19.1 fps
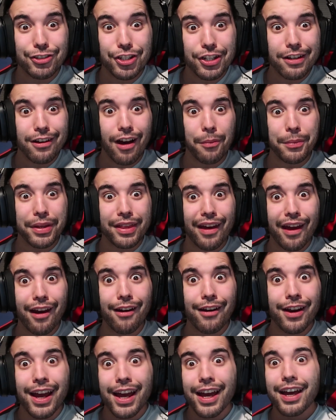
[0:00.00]
Shikigami
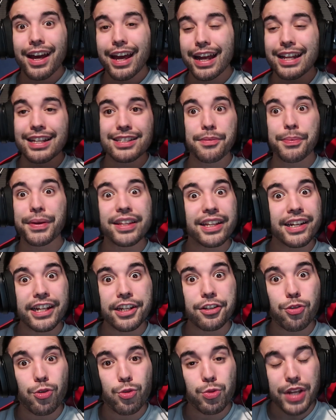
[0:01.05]
there and his
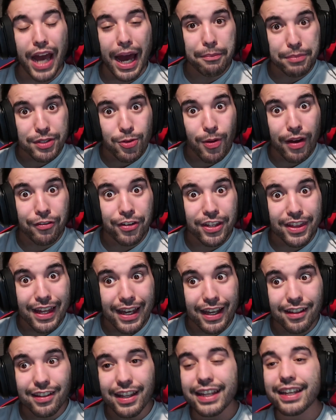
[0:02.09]
ability to adapt to
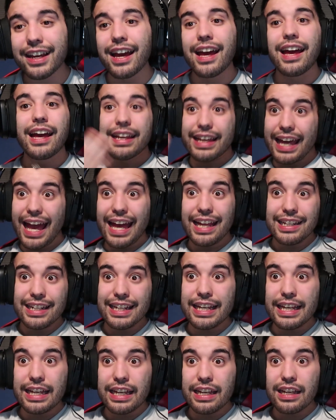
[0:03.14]
everything like can
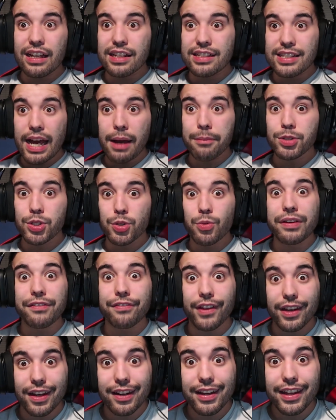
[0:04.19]
he adapt to
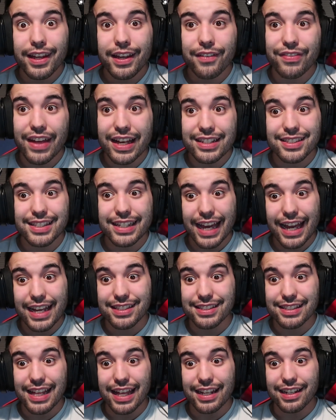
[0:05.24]
infinity if that's the
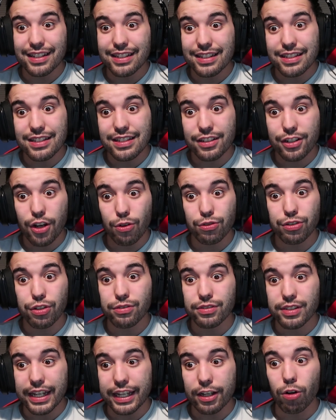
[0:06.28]
case then
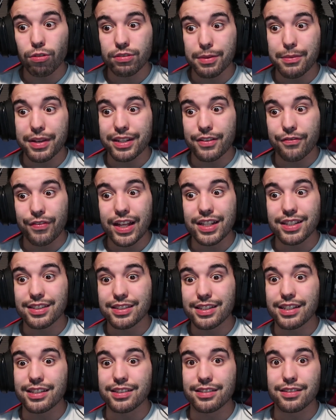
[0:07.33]
Gojo's like ultimate
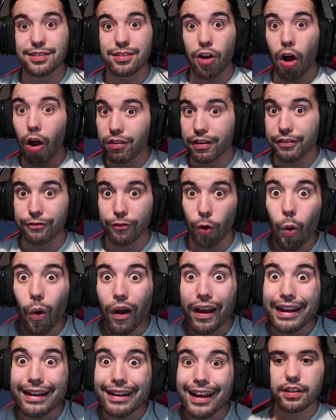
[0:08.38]
defense is null and
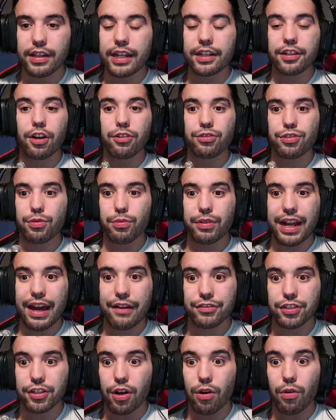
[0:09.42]
void then Gojo would
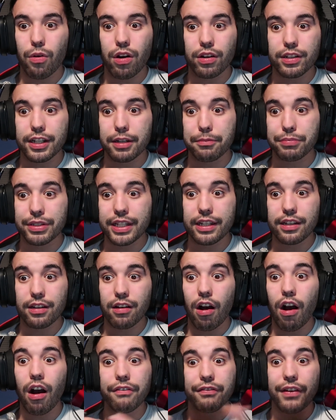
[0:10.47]
have to go on complete
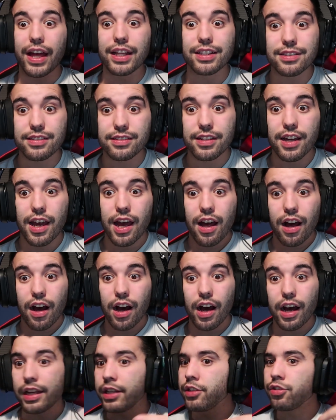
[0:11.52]
offense uh,